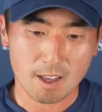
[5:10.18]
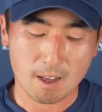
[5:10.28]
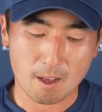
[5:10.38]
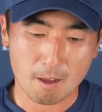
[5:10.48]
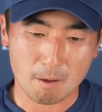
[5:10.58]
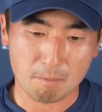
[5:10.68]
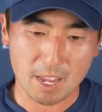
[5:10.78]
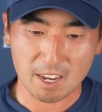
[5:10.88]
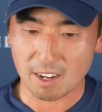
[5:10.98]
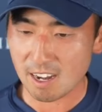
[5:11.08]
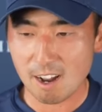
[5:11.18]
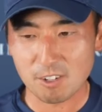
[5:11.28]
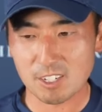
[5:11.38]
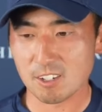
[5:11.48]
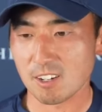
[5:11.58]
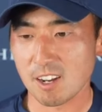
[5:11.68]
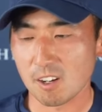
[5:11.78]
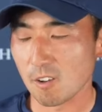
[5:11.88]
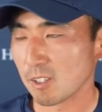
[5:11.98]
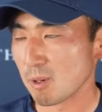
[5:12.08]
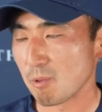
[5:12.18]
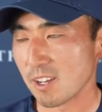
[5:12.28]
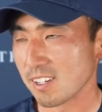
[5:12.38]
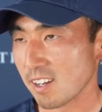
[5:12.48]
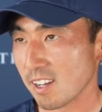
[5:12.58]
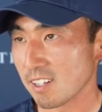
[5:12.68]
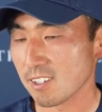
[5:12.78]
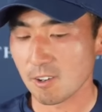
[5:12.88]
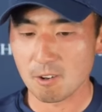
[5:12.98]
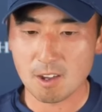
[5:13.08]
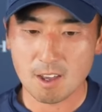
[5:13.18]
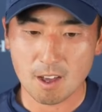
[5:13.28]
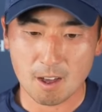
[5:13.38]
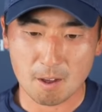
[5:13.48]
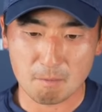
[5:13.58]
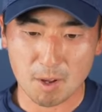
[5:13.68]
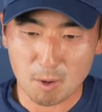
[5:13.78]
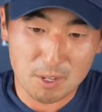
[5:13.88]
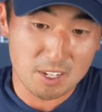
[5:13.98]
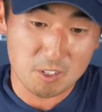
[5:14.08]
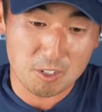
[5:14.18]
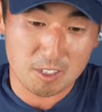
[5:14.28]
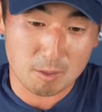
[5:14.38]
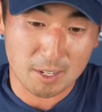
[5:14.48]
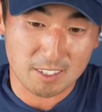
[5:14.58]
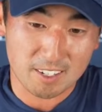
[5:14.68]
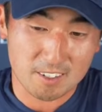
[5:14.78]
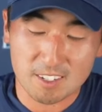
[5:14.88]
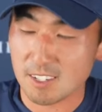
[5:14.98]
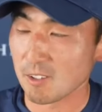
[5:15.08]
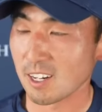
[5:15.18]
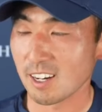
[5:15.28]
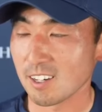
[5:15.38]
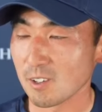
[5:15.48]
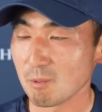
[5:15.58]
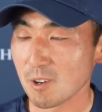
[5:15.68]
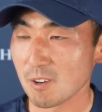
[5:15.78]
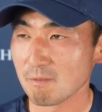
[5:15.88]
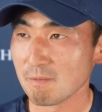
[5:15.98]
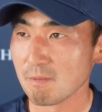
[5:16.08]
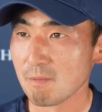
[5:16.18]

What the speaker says: And obviously, there's a lot of golf to be played today. So I'll be an interested spectator to see what I got to do tomorrow.